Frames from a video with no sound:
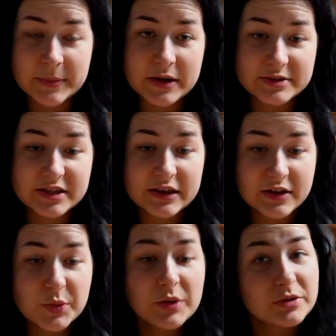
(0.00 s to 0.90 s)
And I was like, you
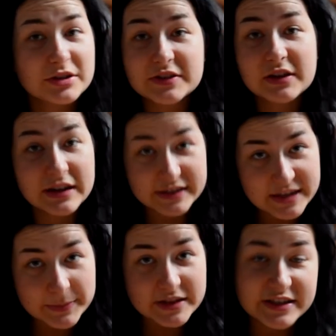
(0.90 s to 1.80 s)
know what? We're just going to
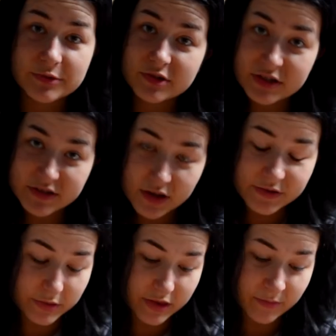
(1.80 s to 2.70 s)
accept this and we're going to
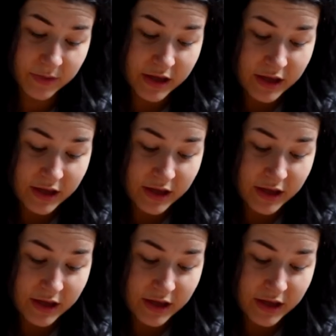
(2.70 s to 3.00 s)
talk with them.